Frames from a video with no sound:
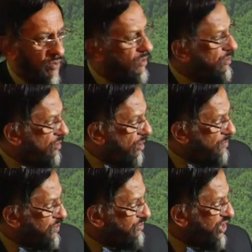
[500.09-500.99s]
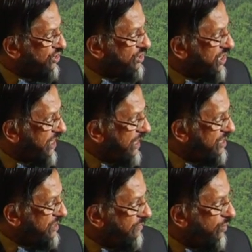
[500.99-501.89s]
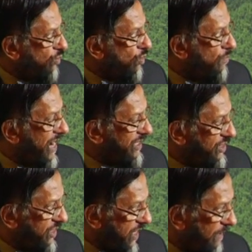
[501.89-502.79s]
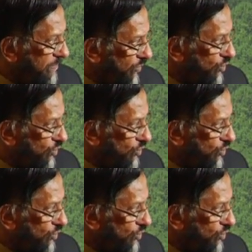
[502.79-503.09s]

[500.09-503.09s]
observations tell us, if you go back in time